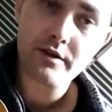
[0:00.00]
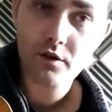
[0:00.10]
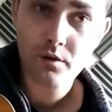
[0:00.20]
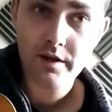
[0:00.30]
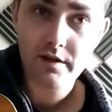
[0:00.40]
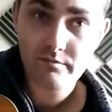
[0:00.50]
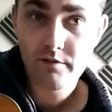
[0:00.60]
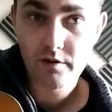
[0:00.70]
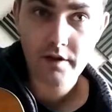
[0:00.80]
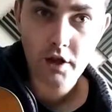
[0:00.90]
know that you
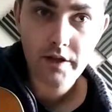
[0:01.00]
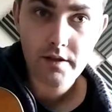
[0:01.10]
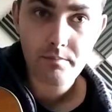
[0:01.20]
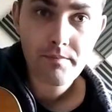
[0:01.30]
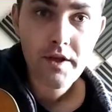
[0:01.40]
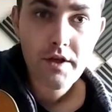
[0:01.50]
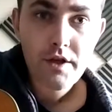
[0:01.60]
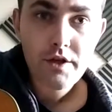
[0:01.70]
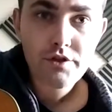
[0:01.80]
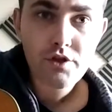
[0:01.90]
like them.
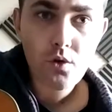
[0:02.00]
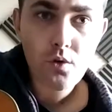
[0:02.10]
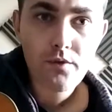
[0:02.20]
So